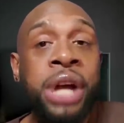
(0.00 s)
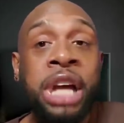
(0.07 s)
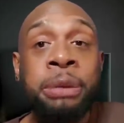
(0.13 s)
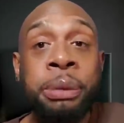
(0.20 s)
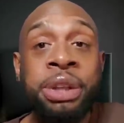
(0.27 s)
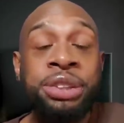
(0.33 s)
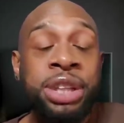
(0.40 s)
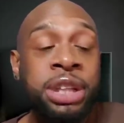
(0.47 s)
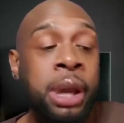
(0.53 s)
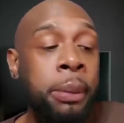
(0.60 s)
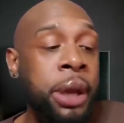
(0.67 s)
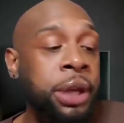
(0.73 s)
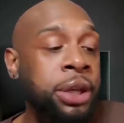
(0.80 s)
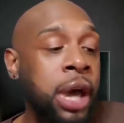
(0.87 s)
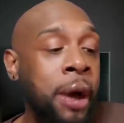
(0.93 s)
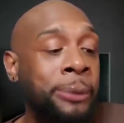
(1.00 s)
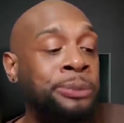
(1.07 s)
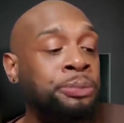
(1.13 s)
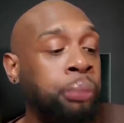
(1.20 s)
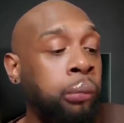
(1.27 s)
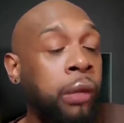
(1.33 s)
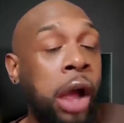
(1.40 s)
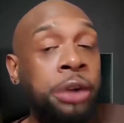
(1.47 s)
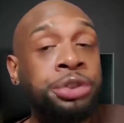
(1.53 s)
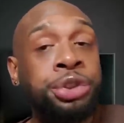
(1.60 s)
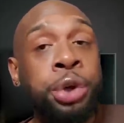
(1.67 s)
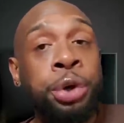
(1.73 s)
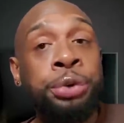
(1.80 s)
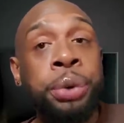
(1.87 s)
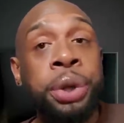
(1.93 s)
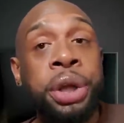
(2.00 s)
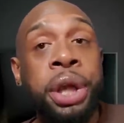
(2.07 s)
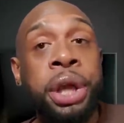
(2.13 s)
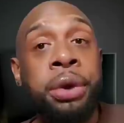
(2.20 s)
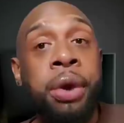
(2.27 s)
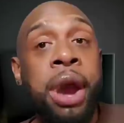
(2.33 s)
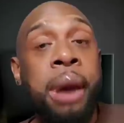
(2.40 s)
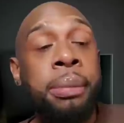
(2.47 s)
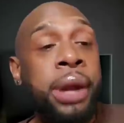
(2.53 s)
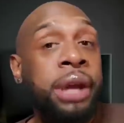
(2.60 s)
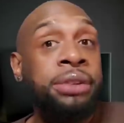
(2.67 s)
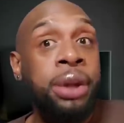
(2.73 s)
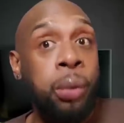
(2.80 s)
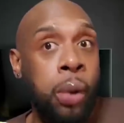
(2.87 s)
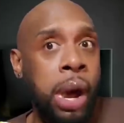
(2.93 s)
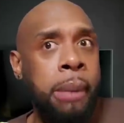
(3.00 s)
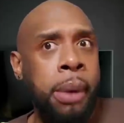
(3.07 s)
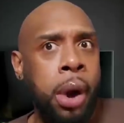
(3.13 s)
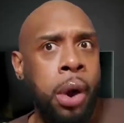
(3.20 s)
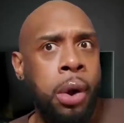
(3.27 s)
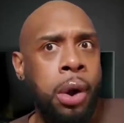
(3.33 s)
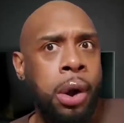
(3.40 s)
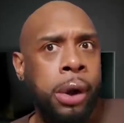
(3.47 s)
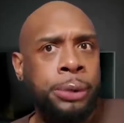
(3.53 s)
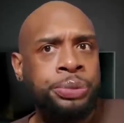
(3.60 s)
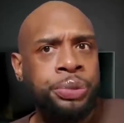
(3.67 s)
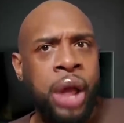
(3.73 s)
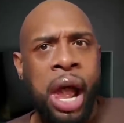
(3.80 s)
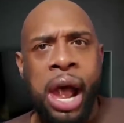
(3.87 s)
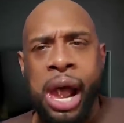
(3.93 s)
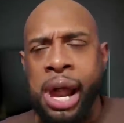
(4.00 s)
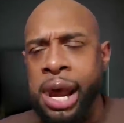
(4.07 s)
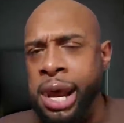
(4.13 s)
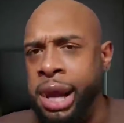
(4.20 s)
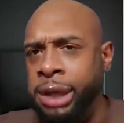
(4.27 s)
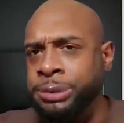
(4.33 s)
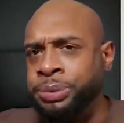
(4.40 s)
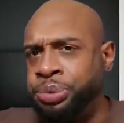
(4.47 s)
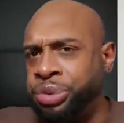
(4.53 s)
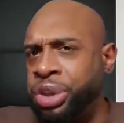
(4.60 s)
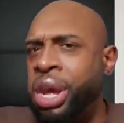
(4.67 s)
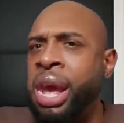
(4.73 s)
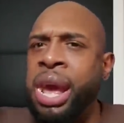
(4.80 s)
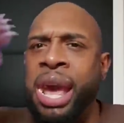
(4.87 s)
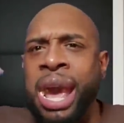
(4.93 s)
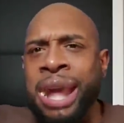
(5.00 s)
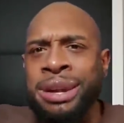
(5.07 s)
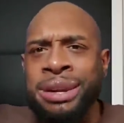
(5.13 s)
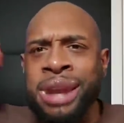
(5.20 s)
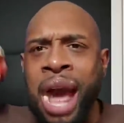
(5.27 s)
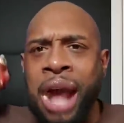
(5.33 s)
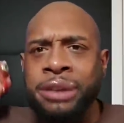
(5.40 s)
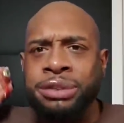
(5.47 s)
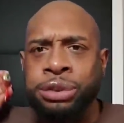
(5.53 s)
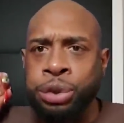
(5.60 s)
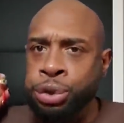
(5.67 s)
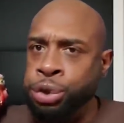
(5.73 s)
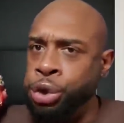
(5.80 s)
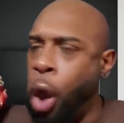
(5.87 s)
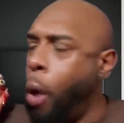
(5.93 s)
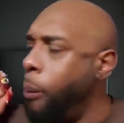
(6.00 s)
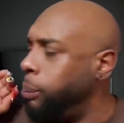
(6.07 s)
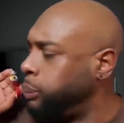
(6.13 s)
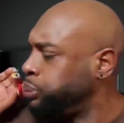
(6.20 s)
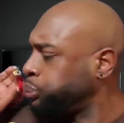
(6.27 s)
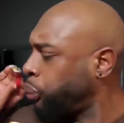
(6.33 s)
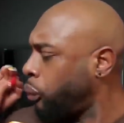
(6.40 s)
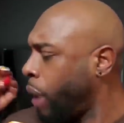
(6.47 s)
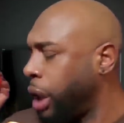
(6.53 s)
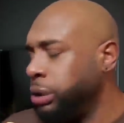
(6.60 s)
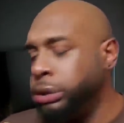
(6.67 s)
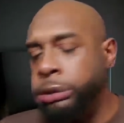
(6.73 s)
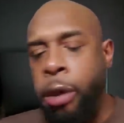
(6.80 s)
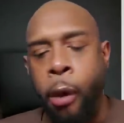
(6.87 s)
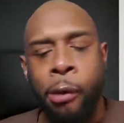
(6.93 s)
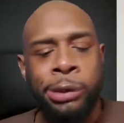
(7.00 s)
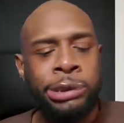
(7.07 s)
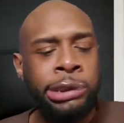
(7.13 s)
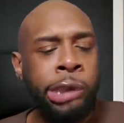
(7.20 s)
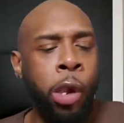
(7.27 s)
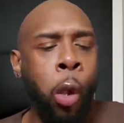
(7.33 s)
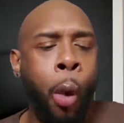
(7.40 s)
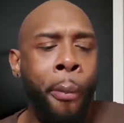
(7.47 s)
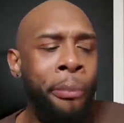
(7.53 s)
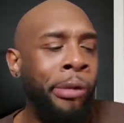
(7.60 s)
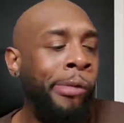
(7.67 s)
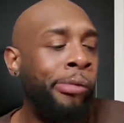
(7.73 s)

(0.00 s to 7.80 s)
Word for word: Not to be setting up eating up two or three king crab legs in one bowl. God. Nope. Mm-mm.